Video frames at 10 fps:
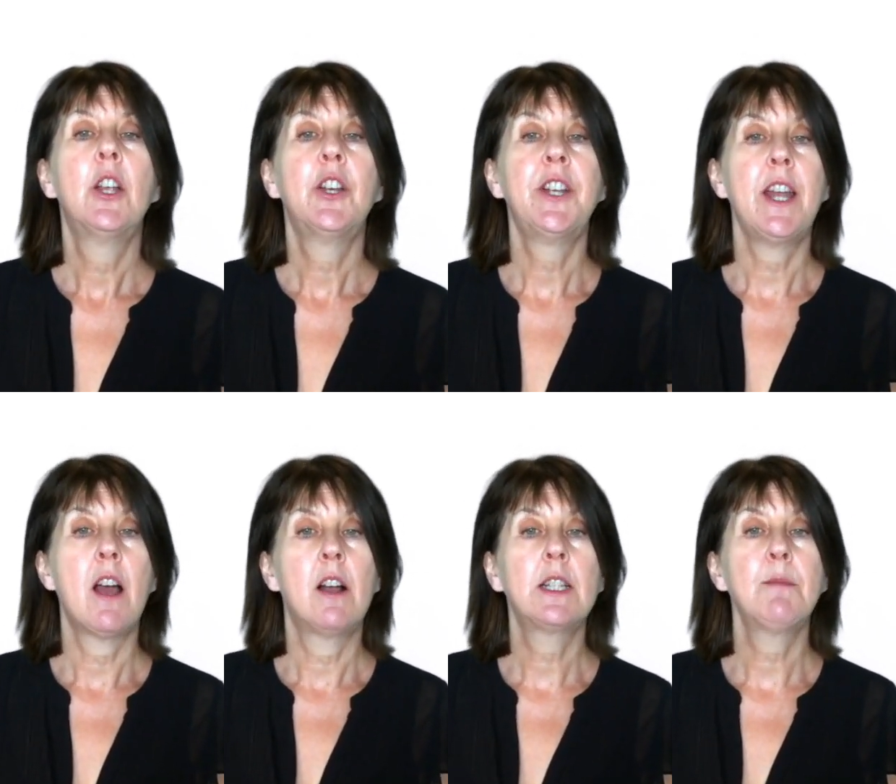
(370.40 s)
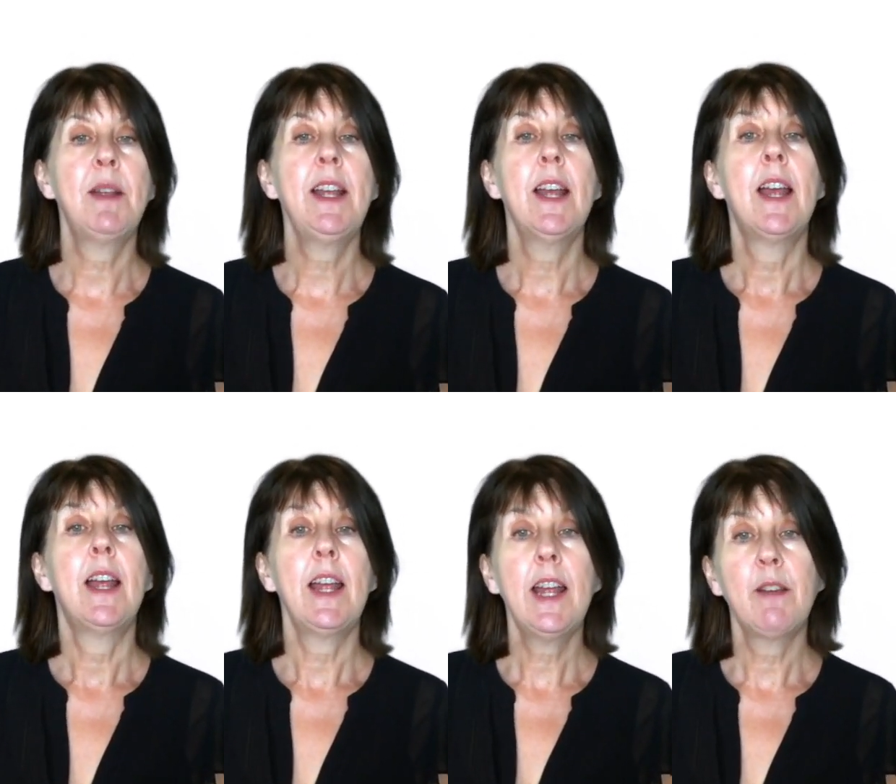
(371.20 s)
She asked me
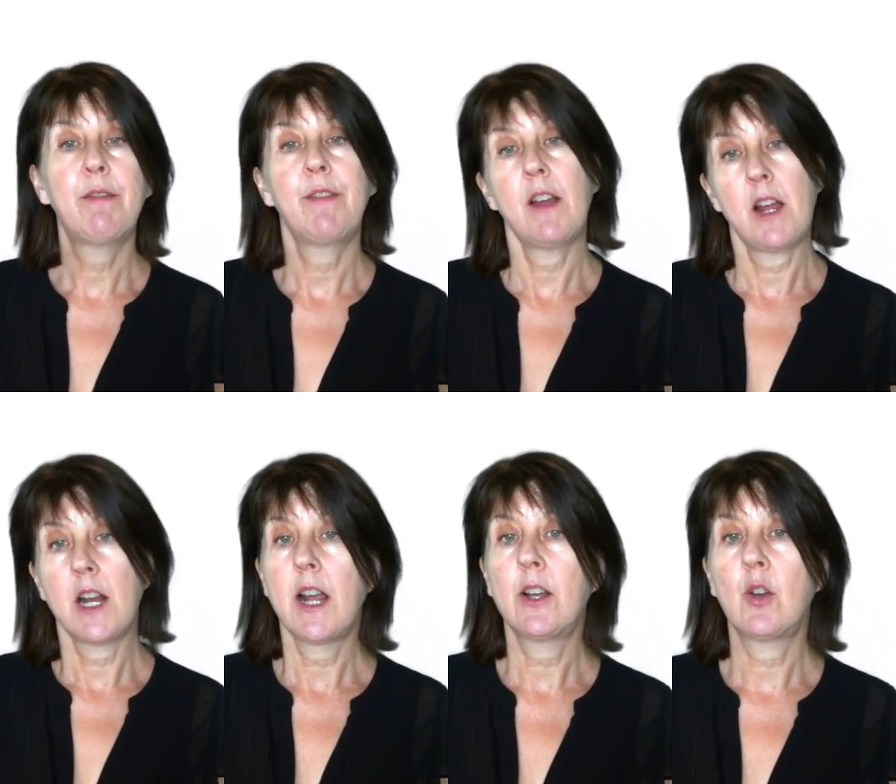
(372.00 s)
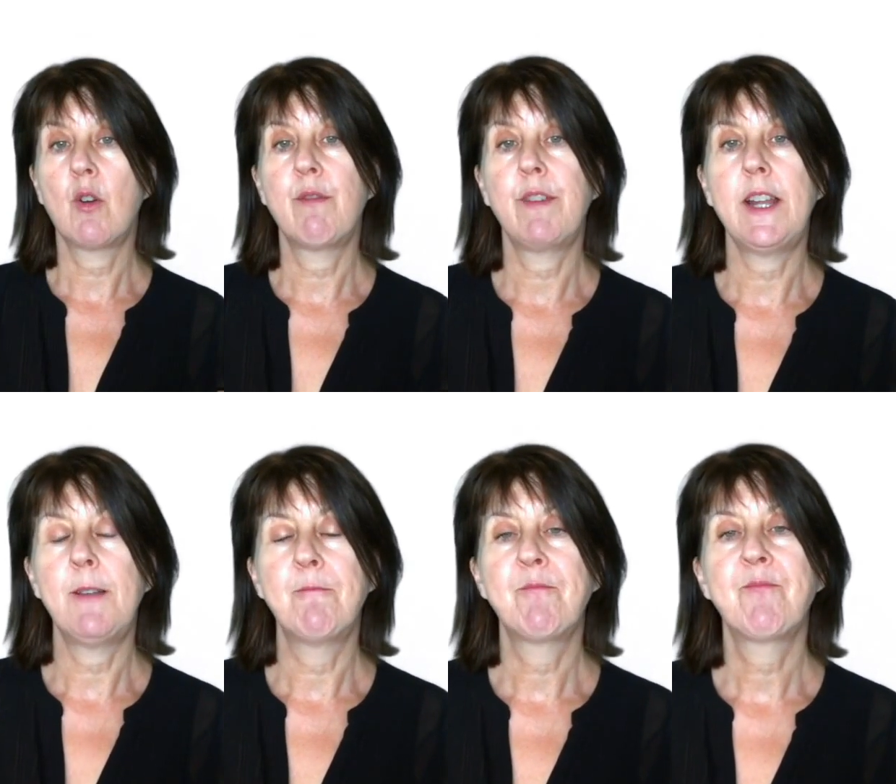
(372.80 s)
if I'd like a
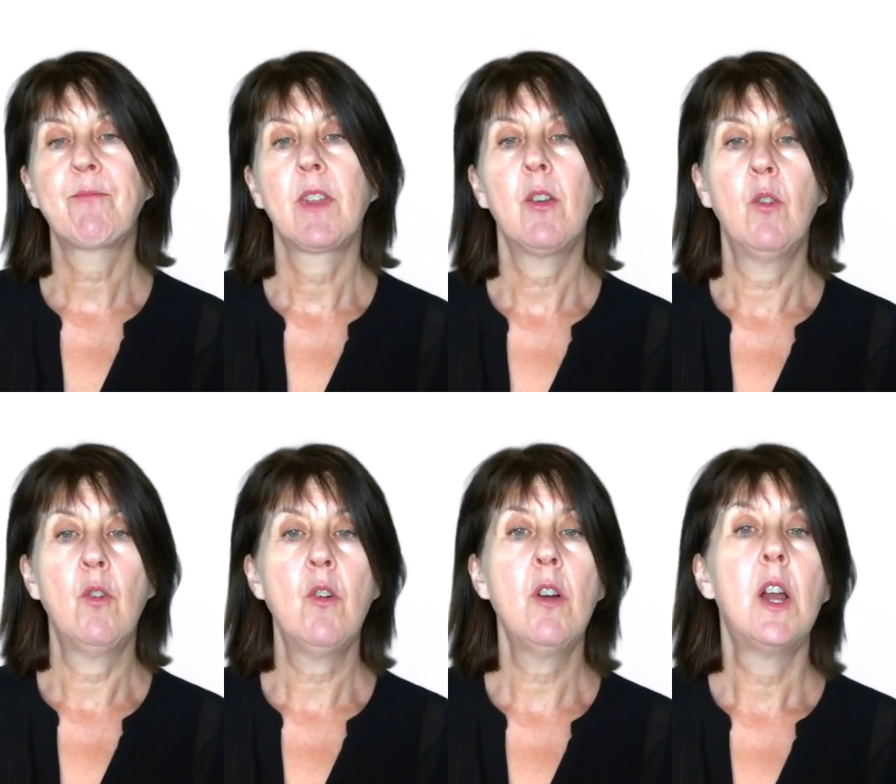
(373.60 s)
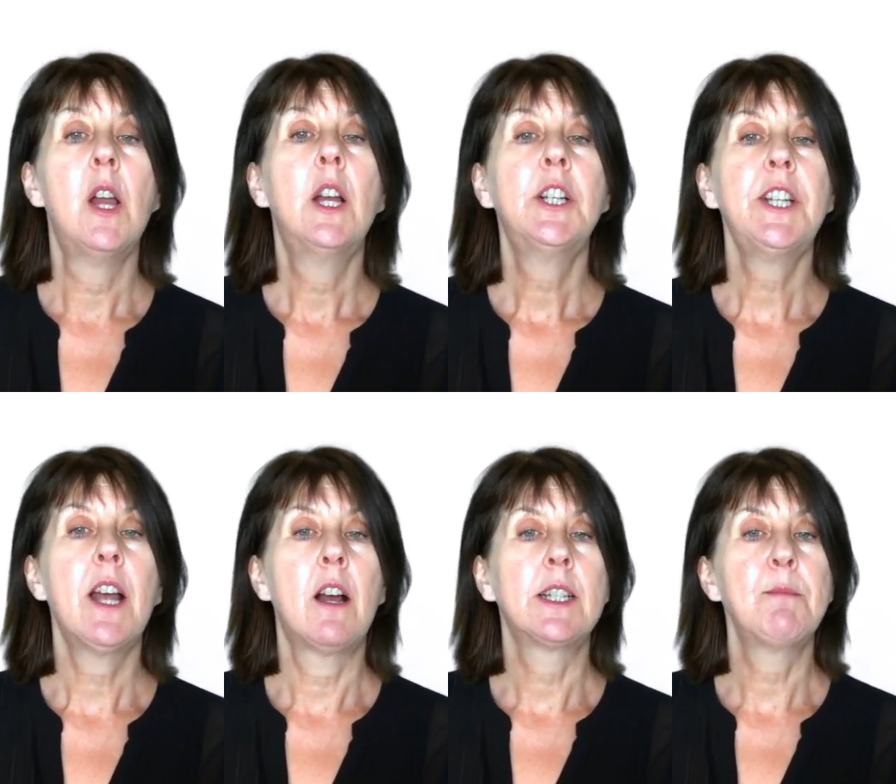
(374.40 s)
coffee. Or she
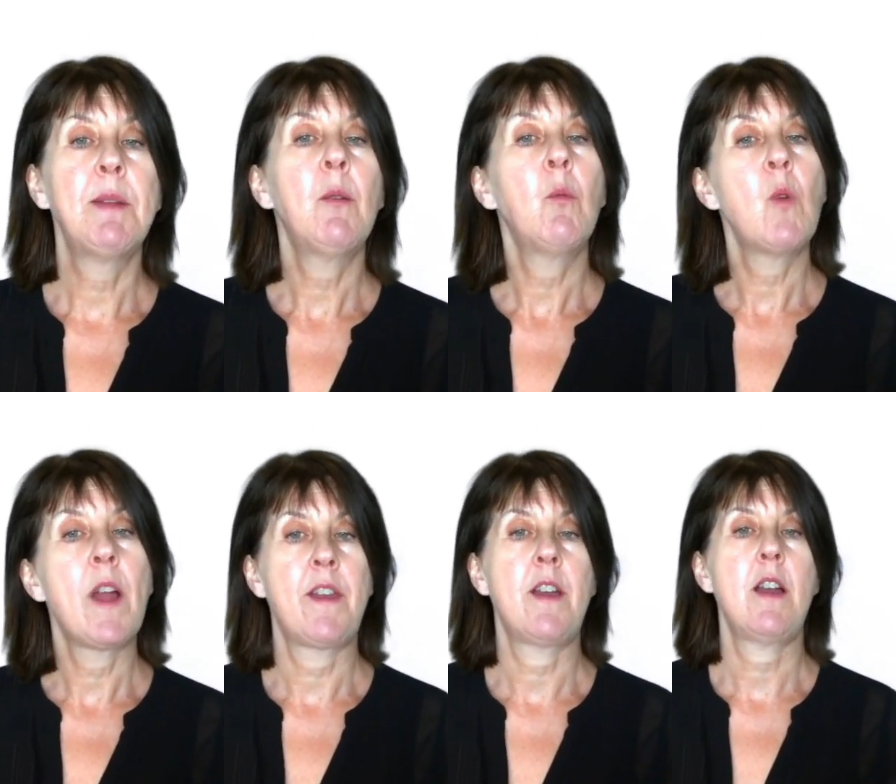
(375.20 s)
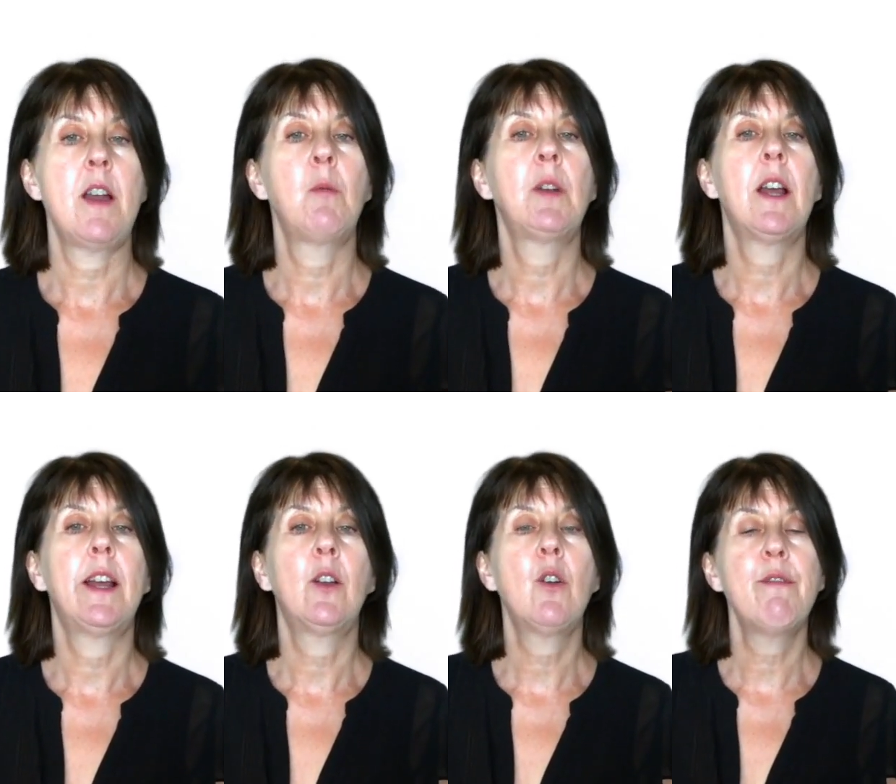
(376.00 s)
asked me whether I would
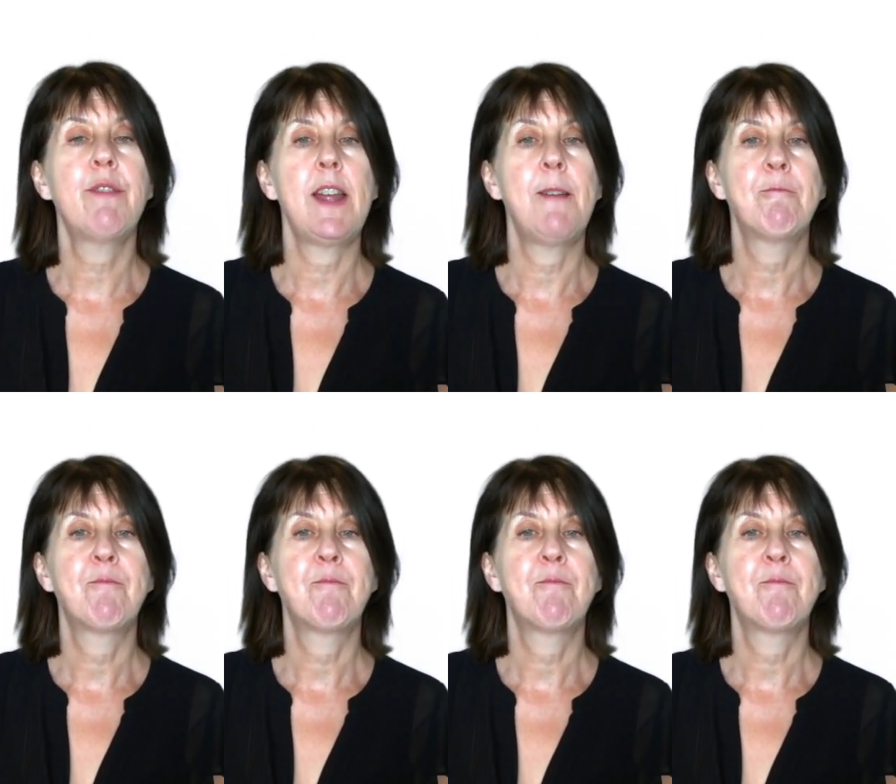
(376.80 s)
like a coffee.